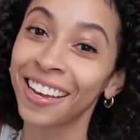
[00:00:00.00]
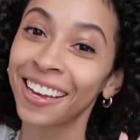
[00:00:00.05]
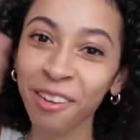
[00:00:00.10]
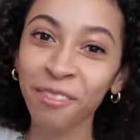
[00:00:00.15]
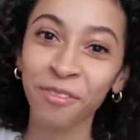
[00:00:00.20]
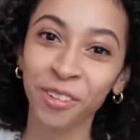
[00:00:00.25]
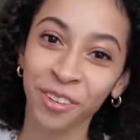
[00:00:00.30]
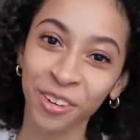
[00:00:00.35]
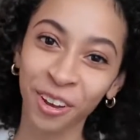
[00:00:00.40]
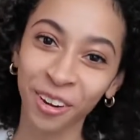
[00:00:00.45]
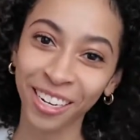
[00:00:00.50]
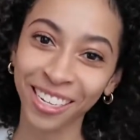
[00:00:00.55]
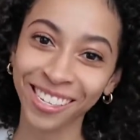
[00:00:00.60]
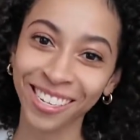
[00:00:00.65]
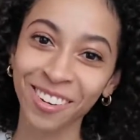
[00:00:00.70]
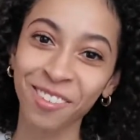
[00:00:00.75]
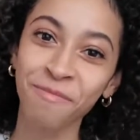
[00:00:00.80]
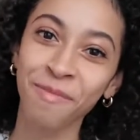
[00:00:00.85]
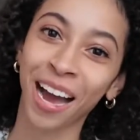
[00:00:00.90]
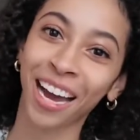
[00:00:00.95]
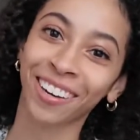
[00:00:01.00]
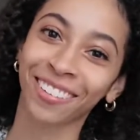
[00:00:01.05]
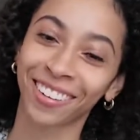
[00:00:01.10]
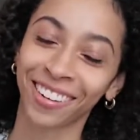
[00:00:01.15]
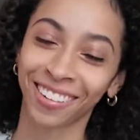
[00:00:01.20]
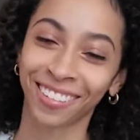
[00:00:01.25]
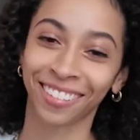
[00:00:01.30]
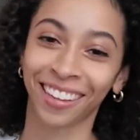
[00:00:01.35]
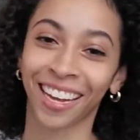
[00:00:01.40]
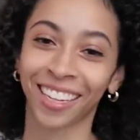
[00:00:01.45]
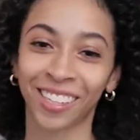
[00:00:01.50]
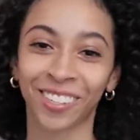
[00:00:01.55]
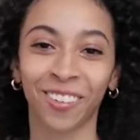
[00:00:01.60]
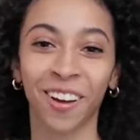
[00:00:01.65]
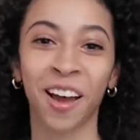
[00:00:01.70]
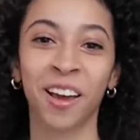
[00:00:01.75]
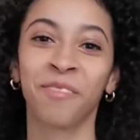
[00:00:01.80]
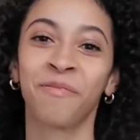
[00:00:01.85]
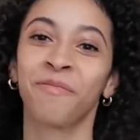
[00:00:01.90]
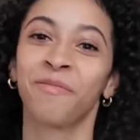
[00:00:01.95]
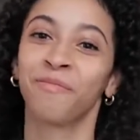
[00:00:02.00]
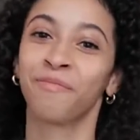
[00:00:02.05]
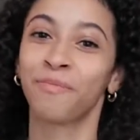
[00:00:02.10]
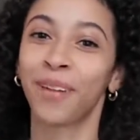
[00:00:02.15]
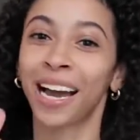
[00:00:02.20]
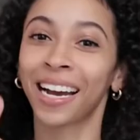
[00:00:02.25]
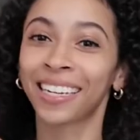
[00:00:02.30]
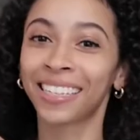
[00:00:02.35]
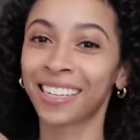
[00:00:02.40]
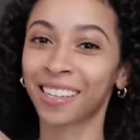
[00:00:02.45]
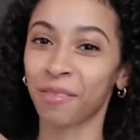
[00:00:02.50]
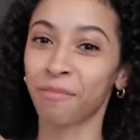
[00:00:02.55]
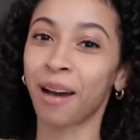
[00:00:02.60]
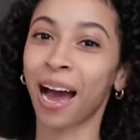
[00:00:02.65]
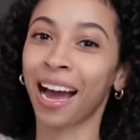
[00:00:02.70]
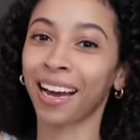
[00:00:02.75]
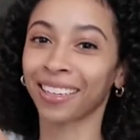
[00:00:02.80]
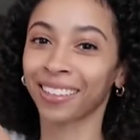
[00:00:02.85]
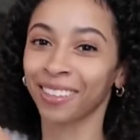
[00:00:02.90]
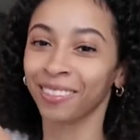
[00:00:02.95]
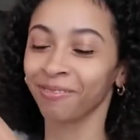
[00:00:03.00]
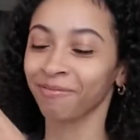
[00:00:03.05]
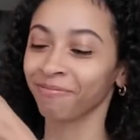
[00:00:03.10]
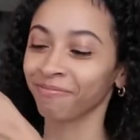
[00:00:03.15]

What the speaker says: If you notice a new background, that's why. Back to the bag.